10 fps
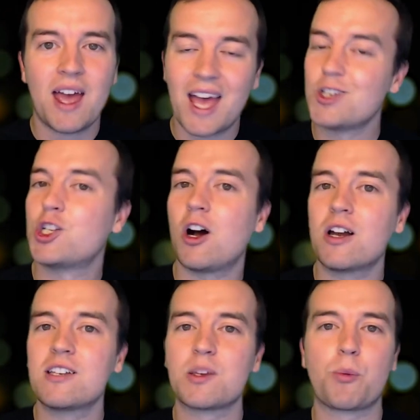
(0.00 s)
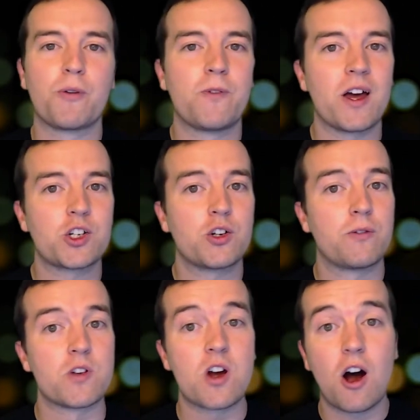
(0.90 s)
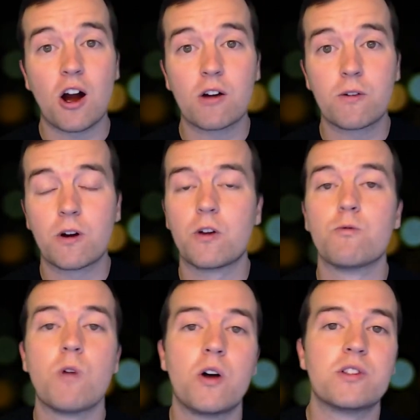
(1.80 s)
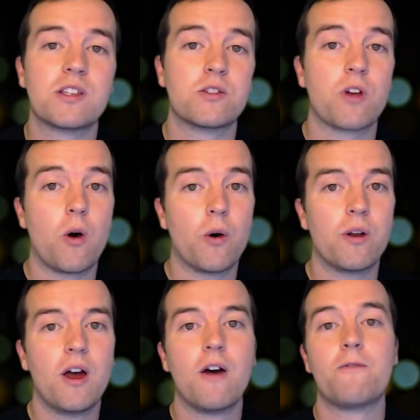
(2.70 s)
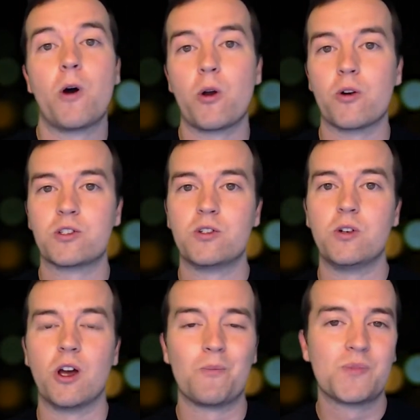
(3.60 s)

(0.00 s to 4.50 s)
And John is a professional photographer who runs his own photo studio.